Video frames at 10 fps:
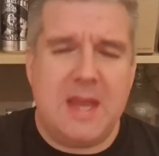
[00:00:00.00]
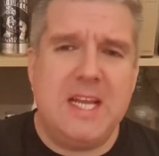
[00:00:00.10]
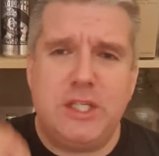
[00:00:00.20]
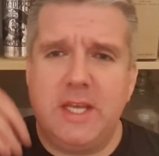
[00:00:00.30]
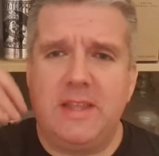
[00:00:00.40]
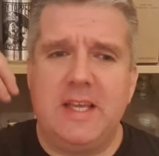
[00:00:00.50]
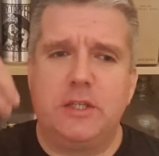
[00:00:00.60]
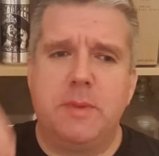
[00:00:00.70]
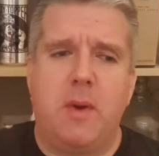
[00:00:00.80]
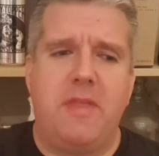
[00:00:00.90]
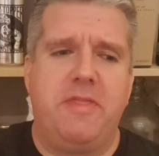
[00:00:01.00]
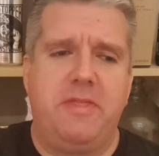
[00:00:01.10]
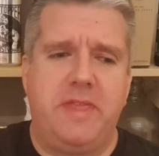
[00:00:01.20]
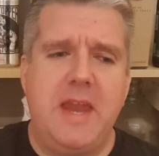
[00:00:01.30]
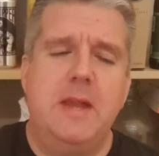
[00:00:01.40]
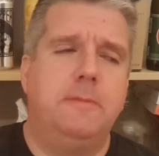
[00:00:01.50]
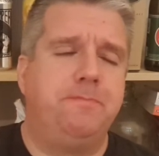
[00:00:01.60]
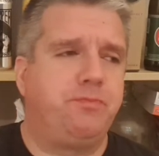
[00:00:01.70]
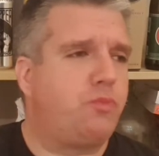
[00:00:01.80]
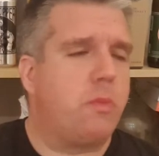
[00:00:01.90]
Initially, you think it's gonna be quite thin,
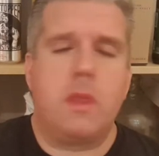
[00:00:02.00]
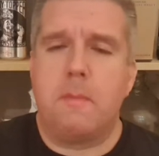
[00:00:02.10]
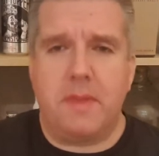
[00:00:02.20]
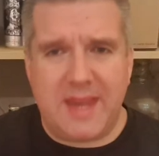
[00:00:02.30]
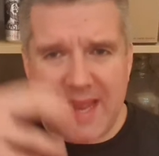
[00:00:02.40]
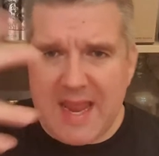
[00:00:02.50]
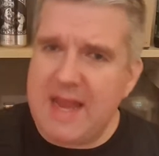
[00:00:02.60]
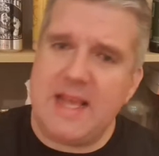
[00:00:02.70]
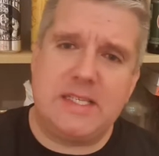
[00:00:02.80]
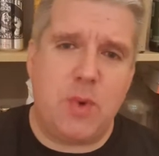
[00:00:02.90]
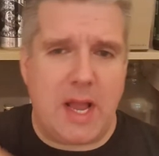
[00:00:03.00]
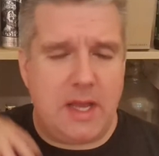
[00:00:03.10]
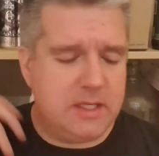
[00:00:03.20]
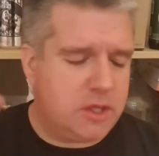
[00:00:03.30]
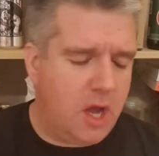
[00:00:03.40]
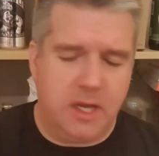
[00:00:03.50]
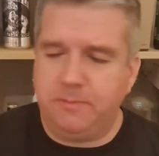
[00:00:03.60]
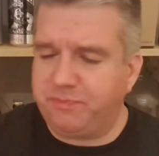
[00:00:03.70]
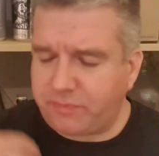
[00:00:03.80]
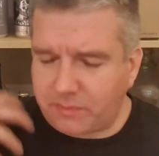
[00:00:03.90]
but then it in, it's quite it's got
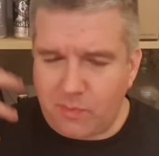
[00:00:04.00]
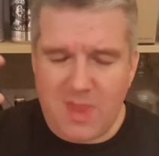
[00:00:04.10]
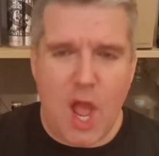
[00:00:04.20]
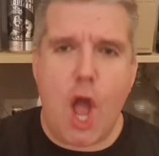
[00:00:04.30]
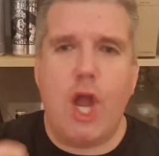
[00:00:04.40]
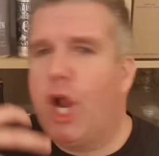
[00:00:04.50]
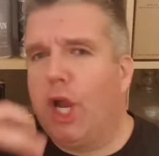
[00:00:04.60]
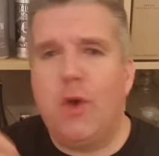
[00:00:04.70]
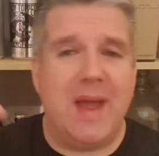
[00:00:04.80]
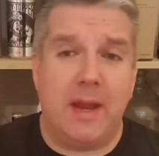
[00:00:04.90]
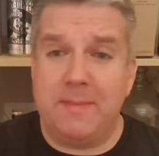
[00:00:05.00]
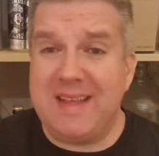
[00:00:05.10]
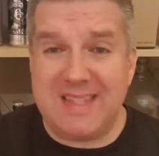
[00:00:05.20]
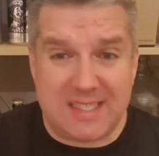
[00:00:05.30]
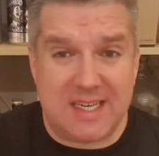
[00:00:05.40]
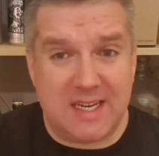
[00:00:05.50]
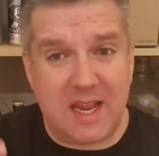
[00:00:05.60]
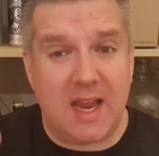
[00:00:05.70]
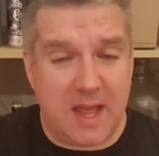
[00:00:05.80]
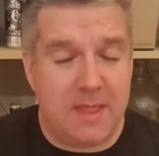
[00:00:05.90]
a a glue, and I mean this
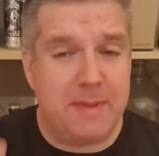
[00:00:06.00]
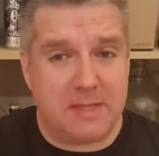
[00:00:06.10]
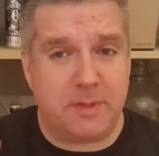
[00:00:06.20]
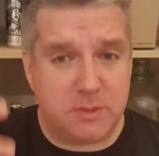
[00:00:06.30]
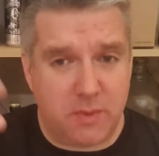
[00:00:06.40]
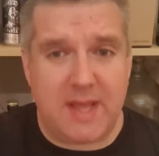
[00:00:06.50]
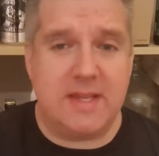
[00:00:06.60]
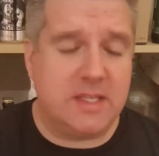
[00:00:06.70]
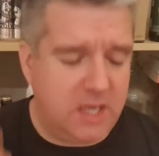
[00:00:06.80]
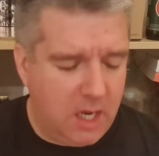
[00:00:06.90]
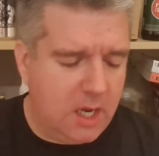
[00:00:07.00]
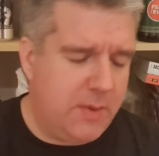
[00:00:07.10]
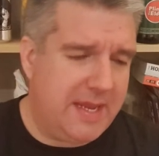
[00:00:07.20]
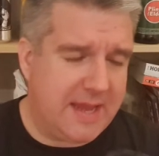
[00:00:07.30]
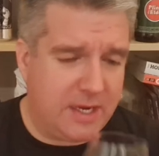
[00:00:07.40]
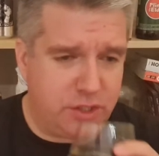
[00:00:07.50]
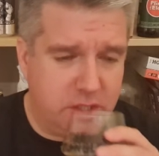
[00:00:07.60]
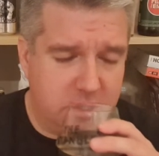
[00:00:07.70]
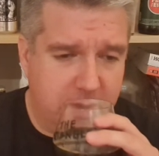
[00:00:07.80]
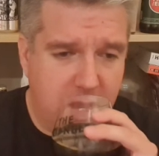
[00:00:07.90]
in in the best possible way, a nice gluey
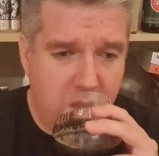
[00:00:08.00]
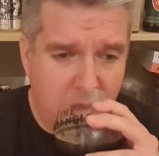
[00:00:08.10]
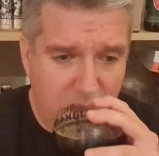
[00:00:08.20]
texture to it.